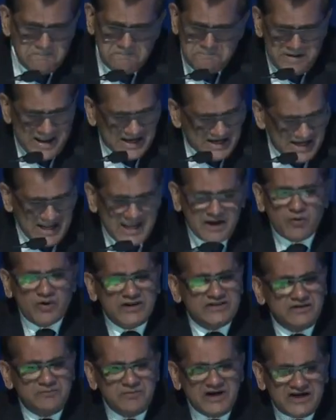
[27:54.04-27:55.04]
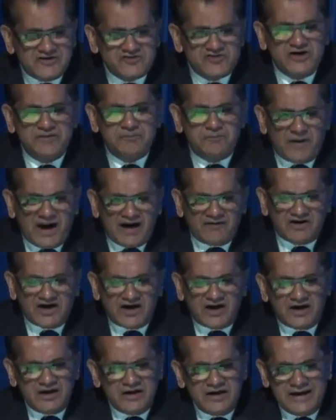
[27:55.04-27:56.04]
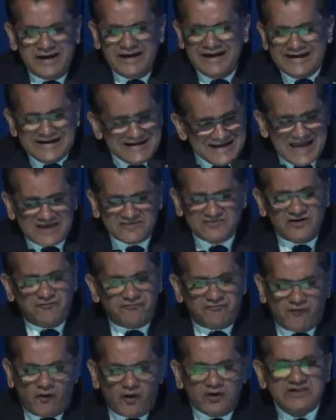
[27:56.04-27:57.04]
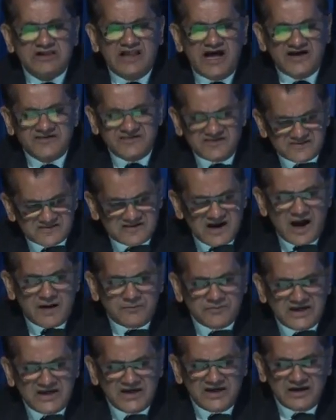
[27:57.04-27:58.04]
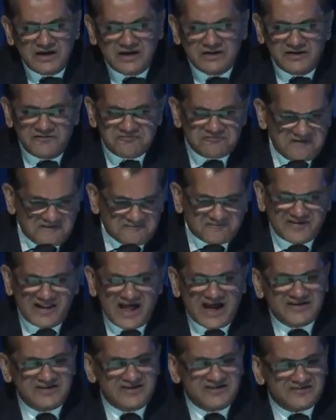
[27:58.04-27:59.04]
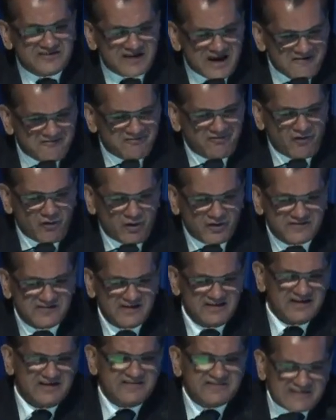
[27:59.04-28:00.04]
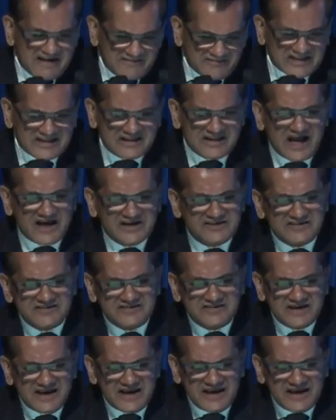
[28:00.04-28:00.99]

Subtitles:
Beginning with the military power, India has the 4th largest army, the 5th largest air force, and the 7th largest